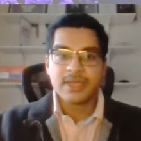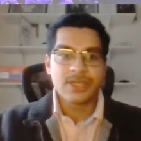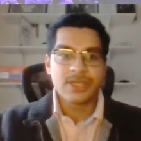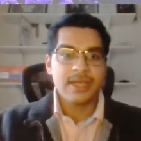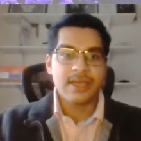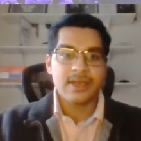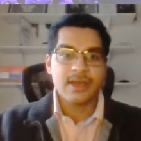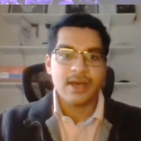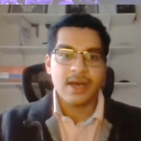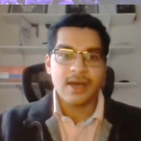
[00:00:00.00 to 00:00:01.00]
during
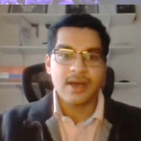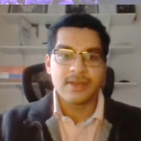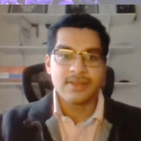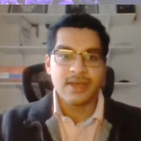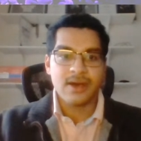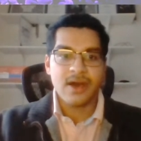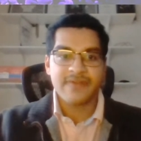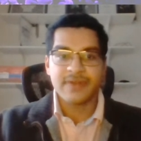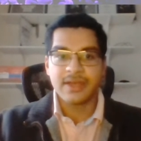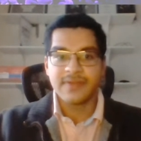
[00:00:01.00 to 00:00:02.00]
the
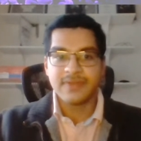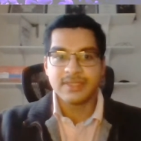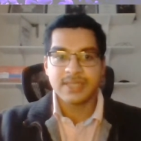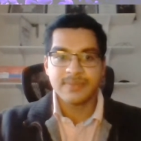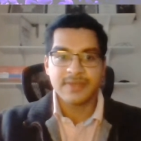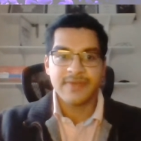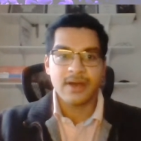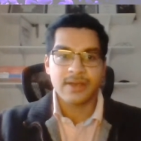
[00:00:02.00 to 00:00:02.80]
offering of these types of